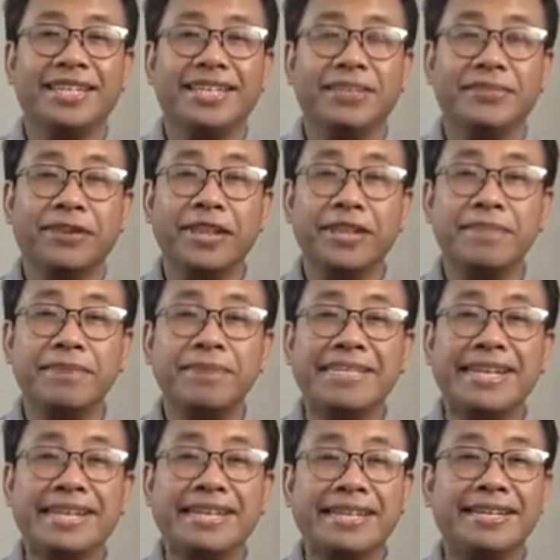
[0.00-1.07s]
The volume of a
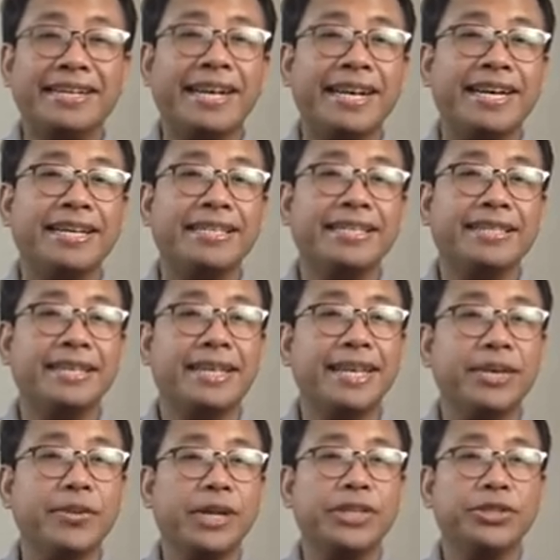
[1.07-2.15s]
cylinder is
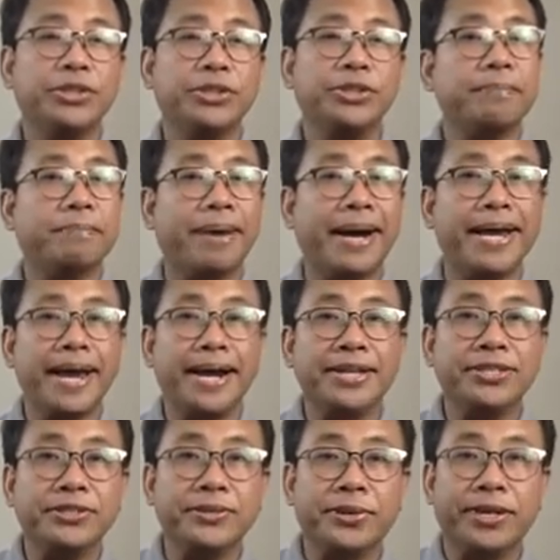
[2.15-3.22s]
equal to pi r
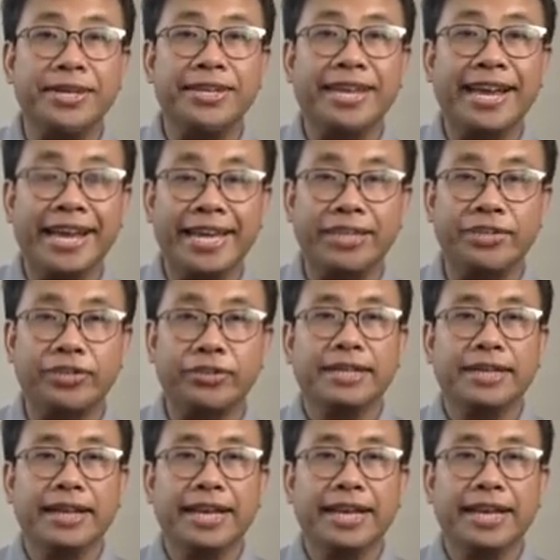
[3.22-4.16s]
squared h.